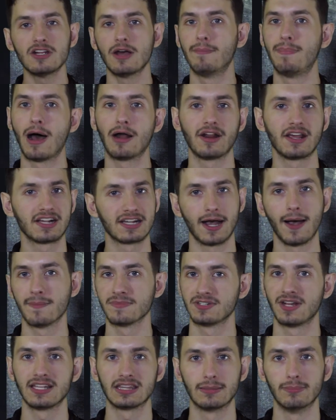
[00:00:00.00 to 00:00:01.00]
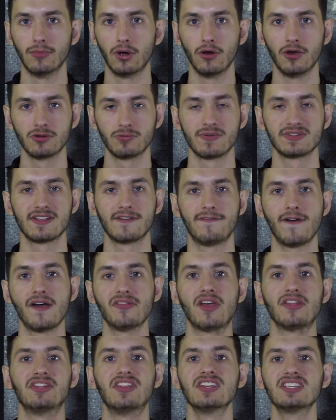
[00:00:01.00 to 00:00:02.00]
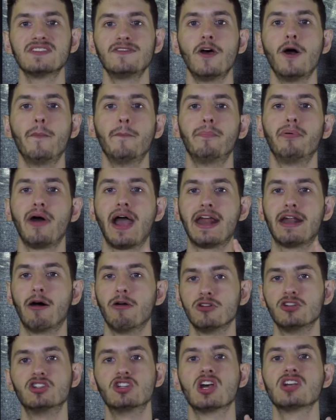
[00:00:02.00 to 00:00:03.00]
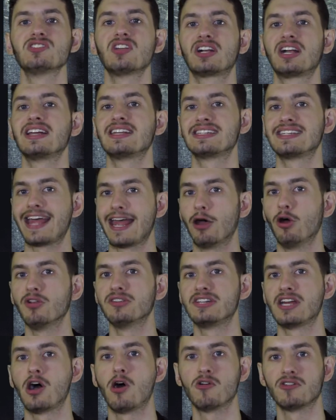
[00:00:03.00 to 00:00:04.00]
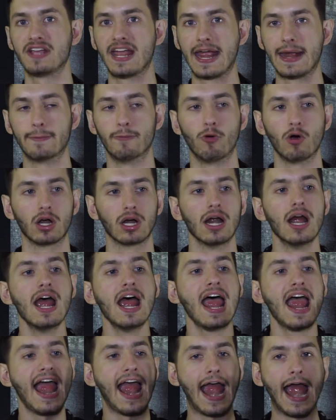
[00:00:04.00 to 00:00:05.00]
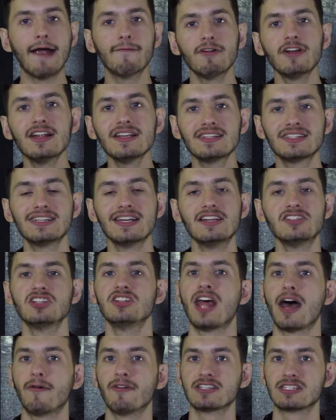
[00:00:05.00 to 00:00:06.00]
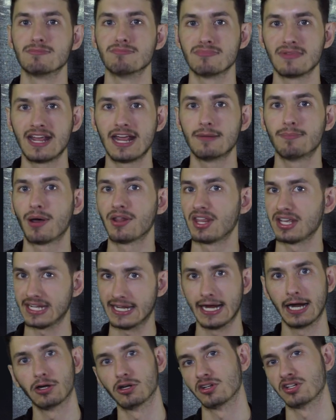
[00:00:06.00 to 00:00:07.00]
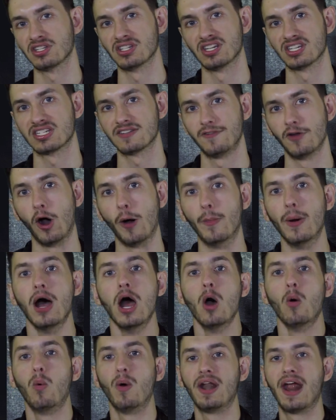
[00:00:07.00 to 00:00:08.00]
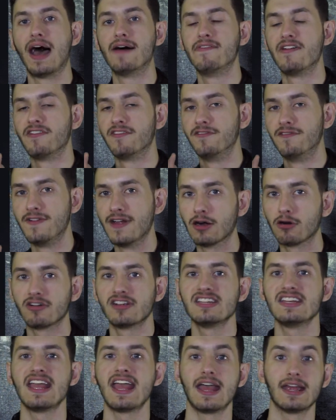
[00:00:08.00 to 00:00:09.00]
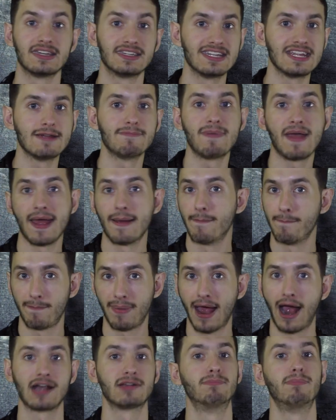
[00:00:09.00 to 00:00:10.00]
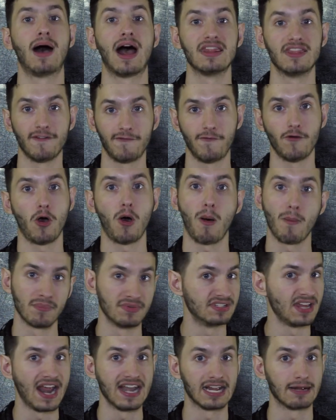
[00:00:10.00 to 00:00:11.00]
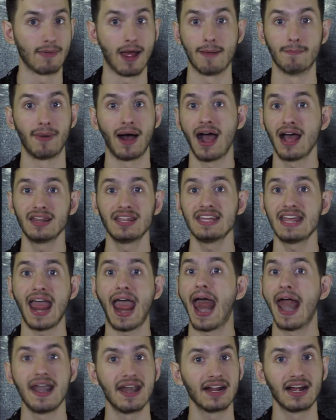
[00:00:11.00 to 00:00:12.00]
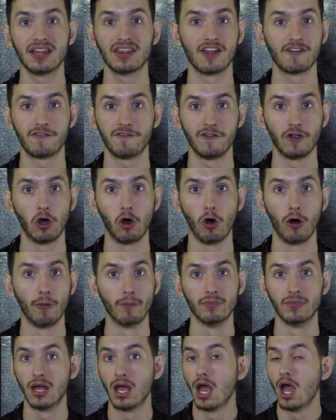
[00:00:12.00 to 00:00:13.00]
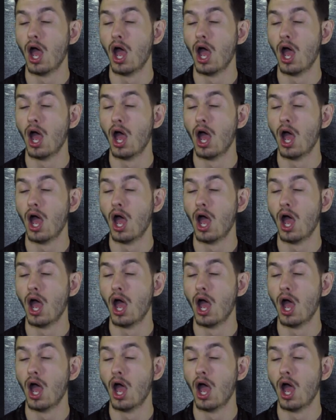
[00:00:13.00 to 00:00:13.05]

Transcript: about It Comes Night the most was the fact that this film played out just like a Telltale game where every decision that was made by the characters in this film would have a very deep impact by the film's ending. And by the ending of the film,